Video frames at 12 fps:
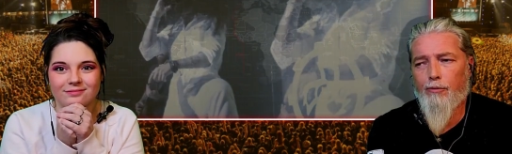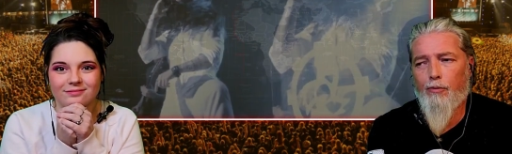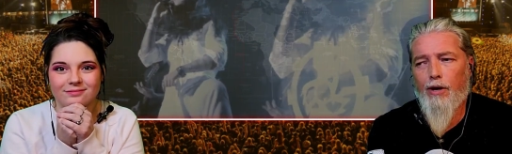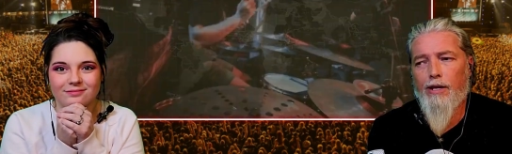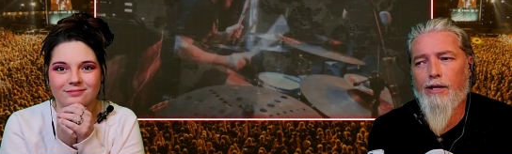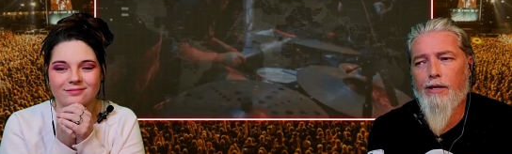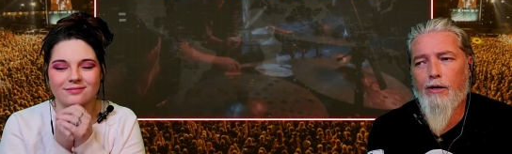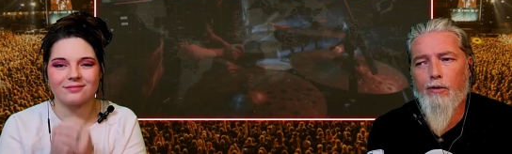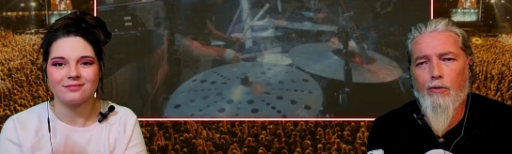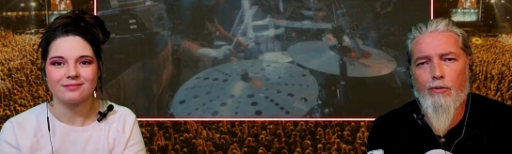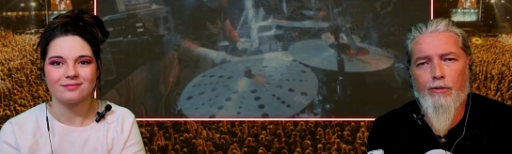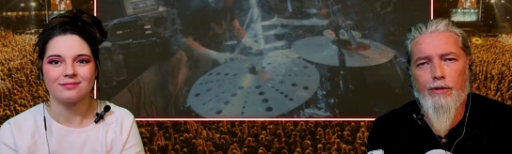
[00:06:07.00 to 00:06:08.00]
Speaker 1: the
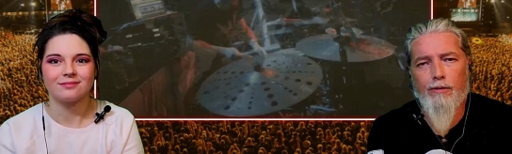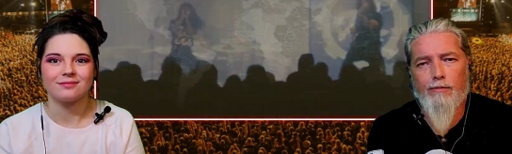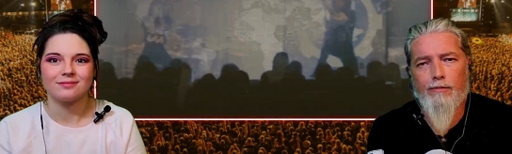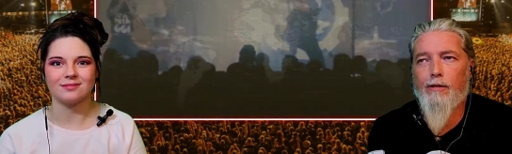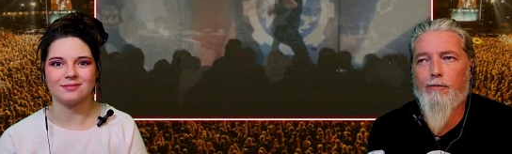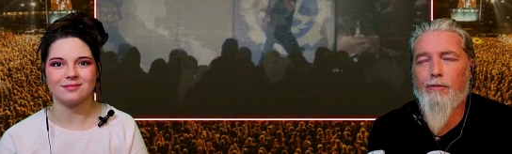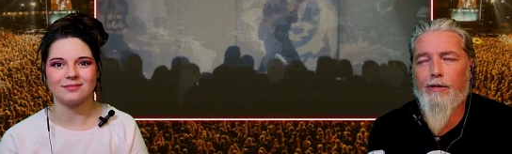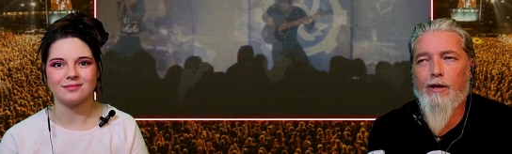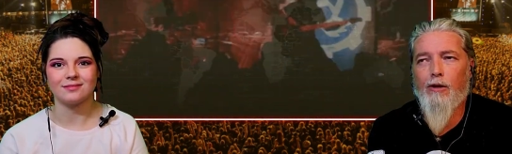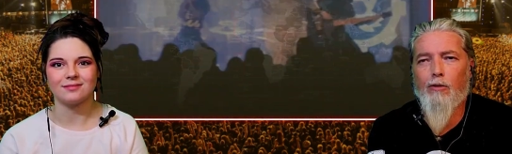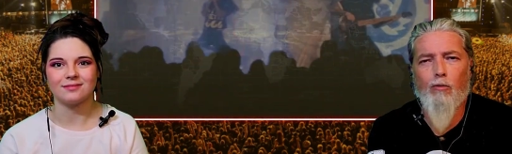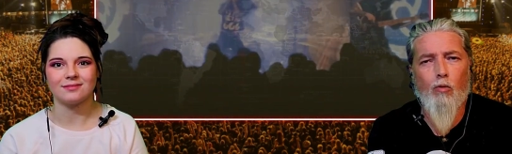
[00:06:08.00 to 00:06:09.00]
radio that, what do
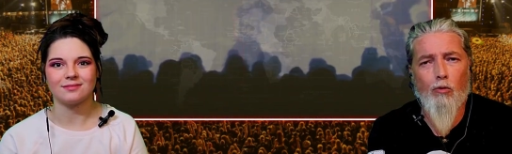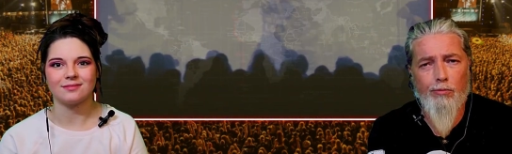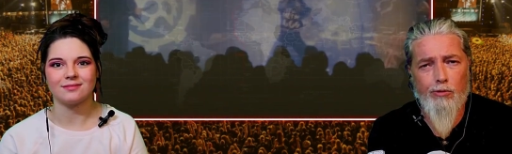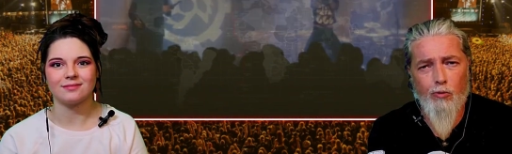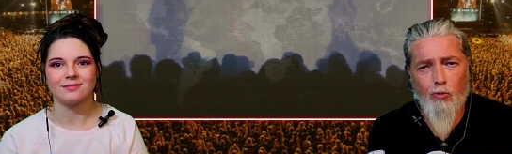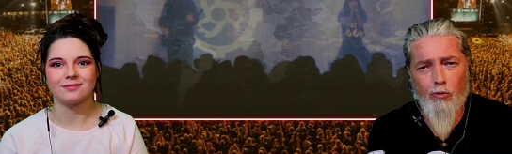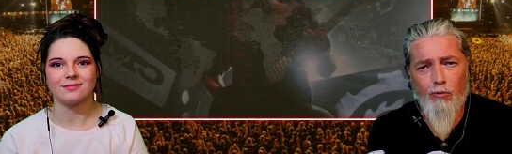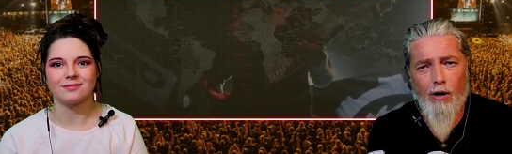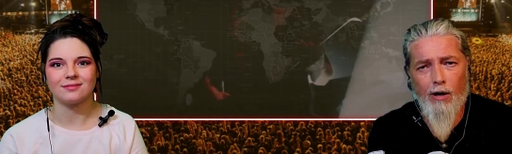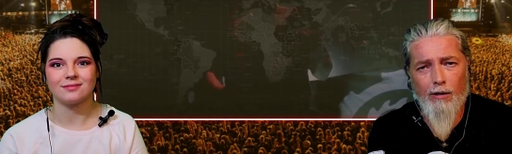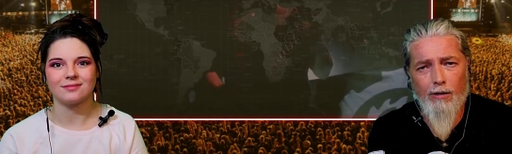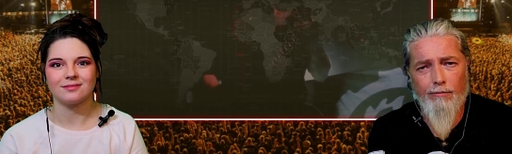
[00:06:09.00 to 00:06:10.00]
they call it, Warped Tour
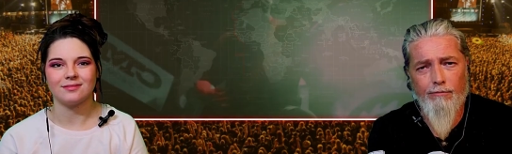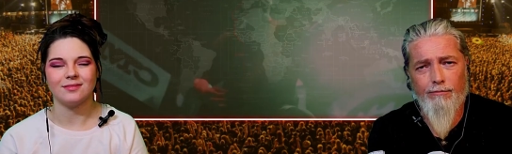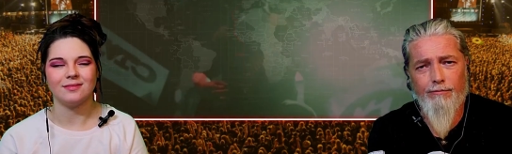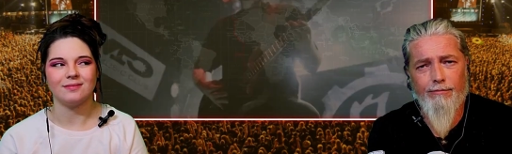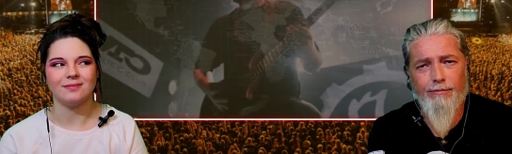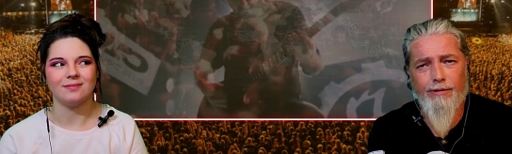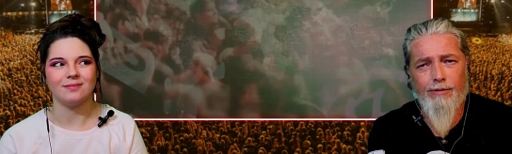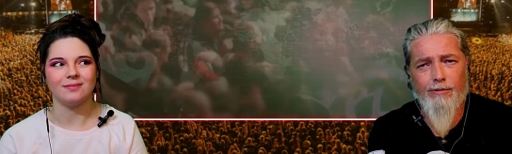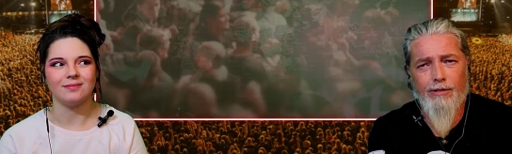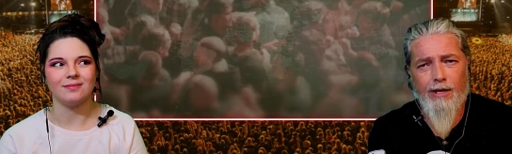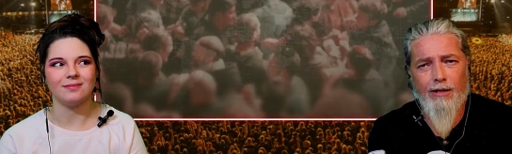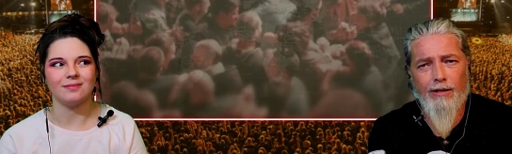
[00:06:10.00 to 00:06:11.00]
rock? You know,
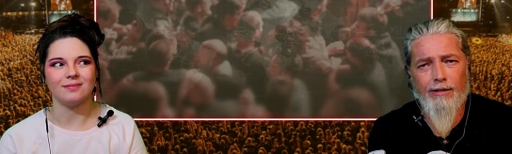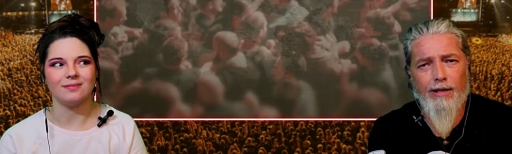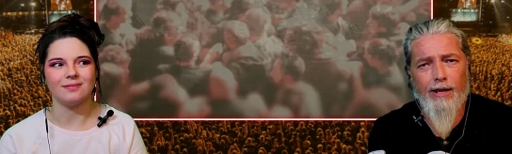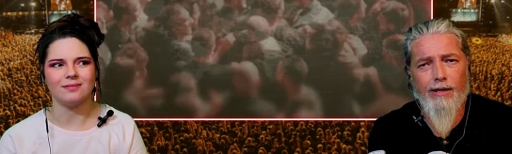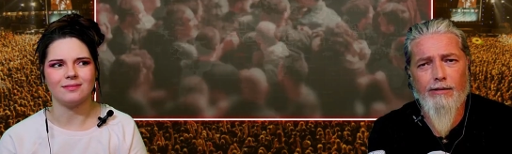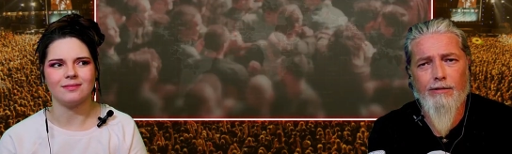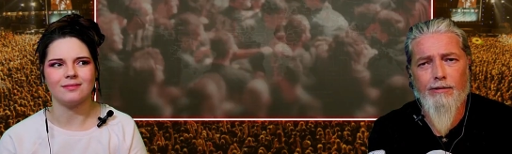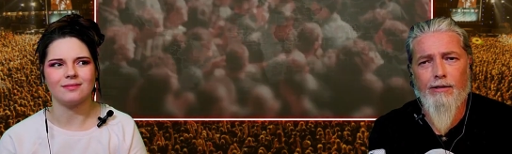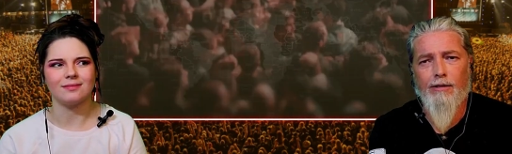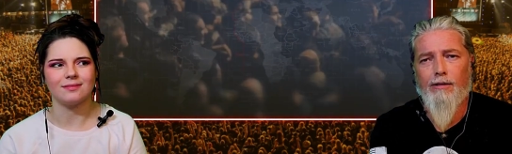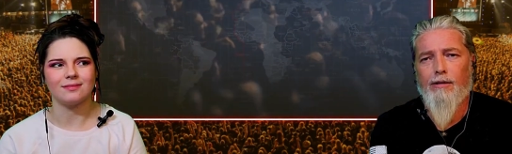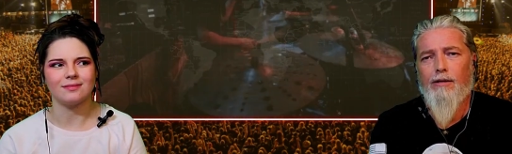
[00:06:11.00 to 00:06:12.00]
it's kind of like that.
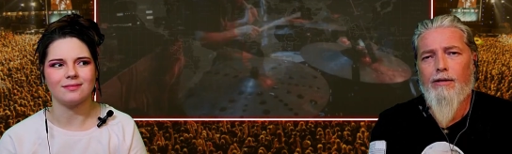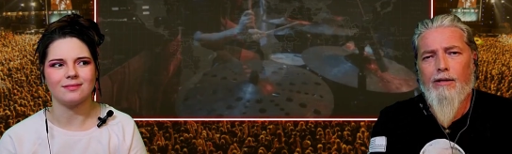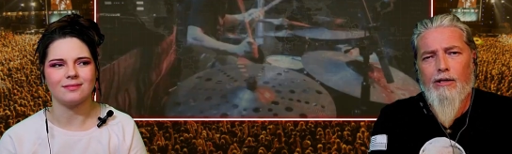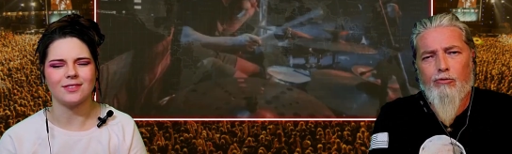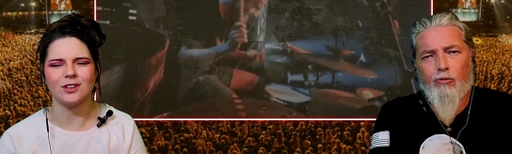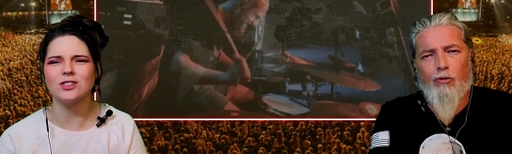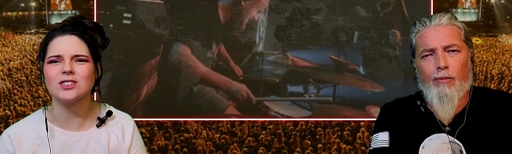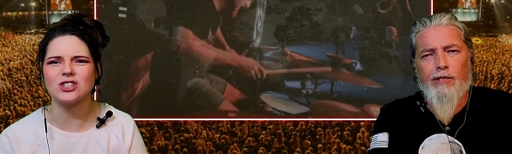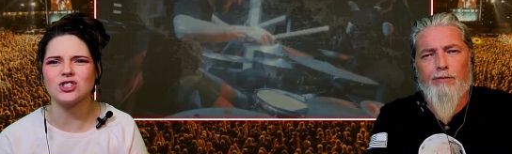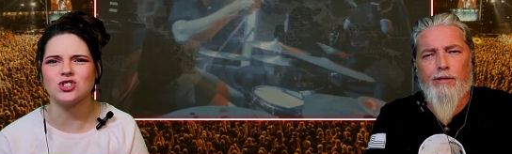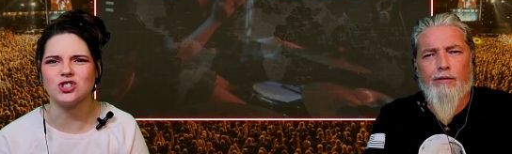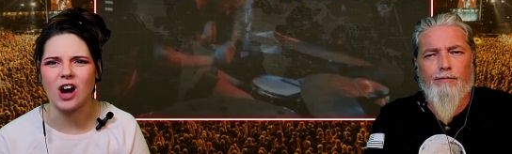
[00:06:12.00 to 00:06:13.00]
But
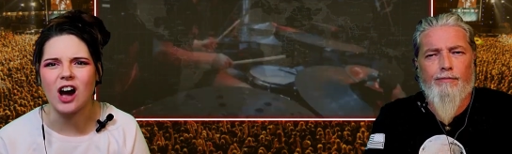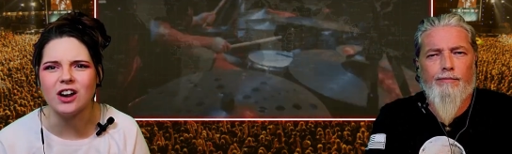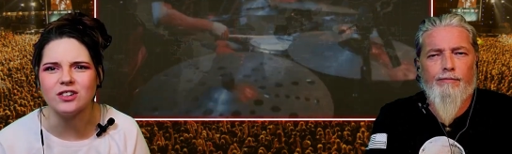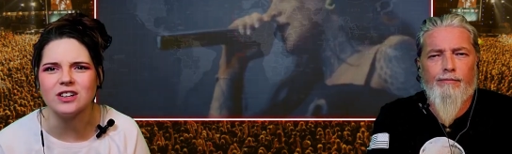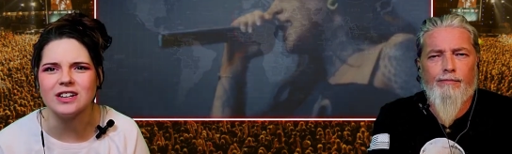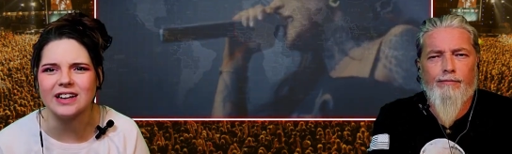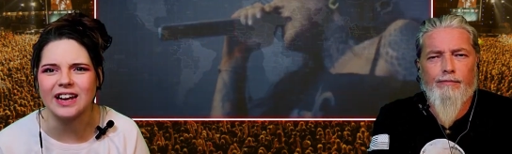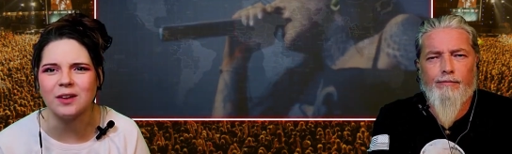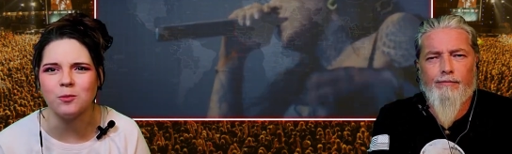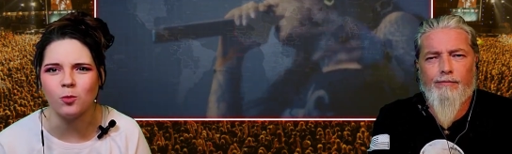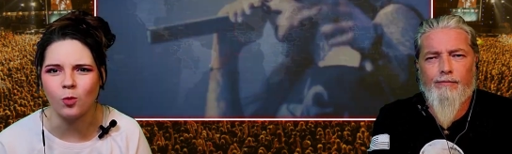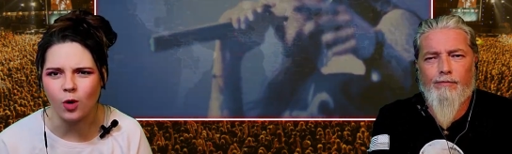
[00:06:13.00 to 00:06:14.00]
There's a
Speaker 2: genre
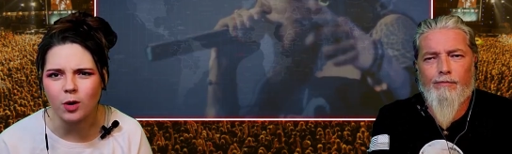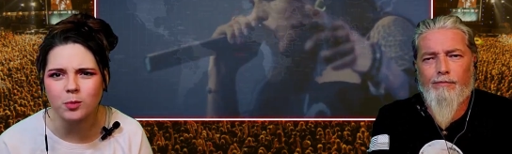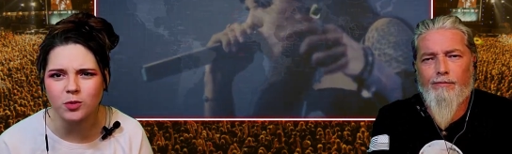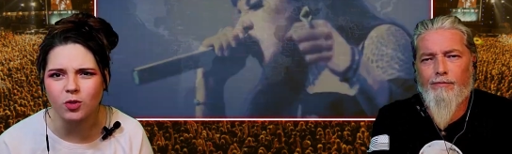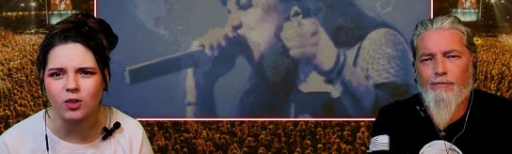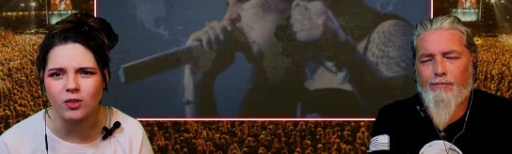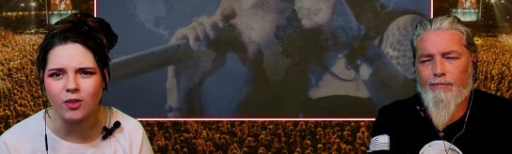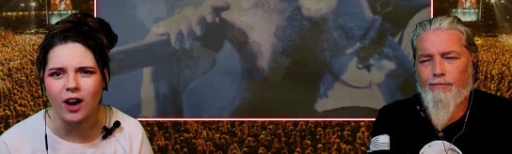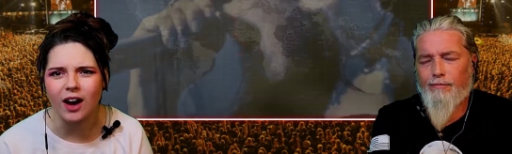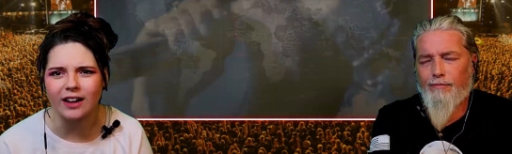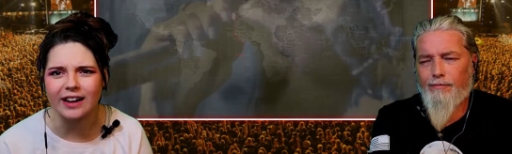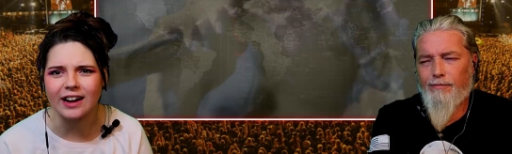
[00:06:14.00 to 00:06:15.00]
named Warped Tour
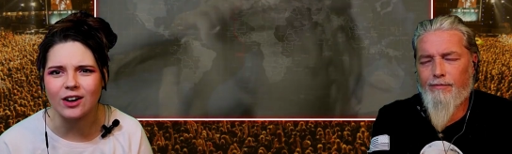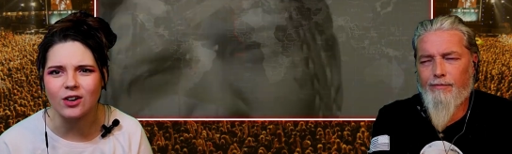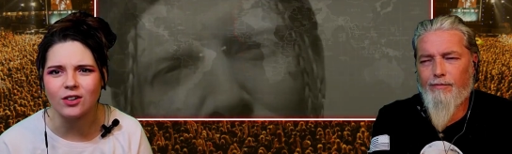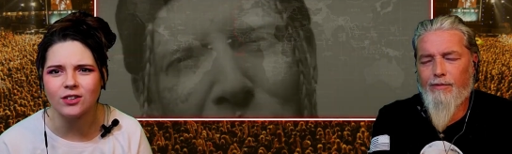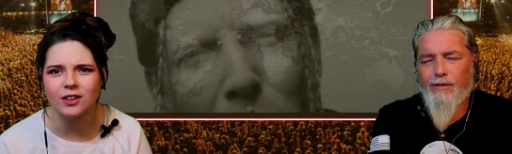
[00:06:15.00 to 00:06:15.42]
right now.